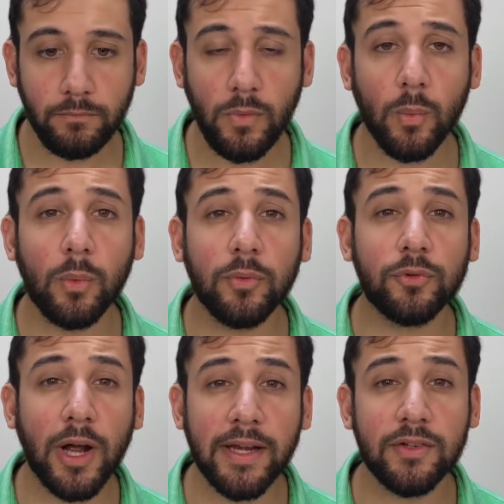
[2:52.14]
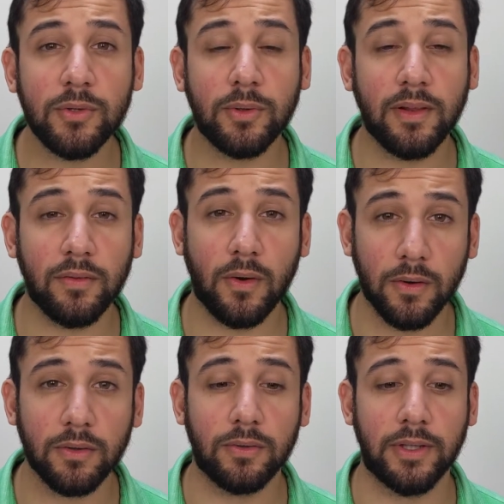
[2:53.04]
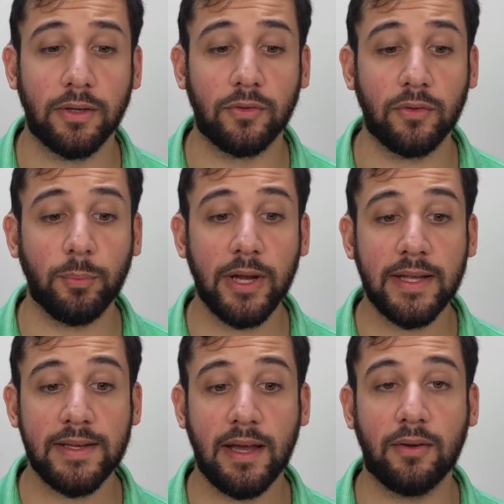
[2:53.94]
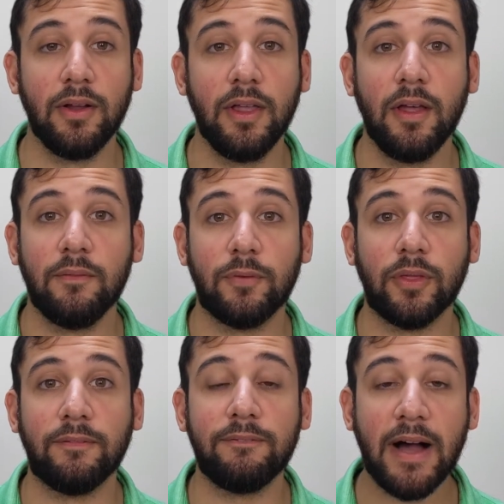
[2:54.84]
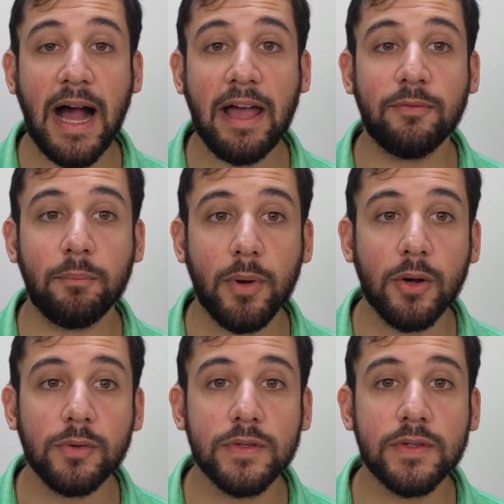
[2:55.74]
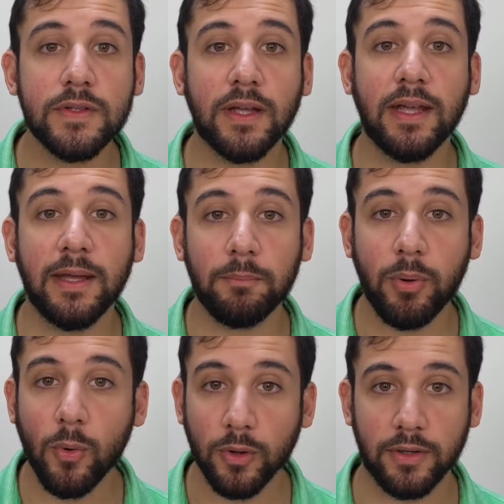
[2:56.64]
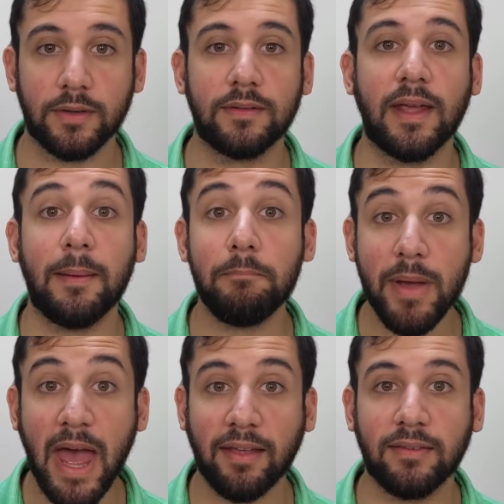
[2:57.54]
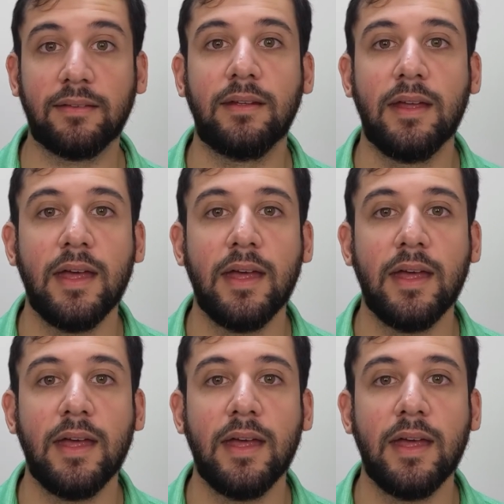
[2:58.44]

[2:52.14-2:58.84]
what we've tried to do in this article here is just break it down for the 5 most important and best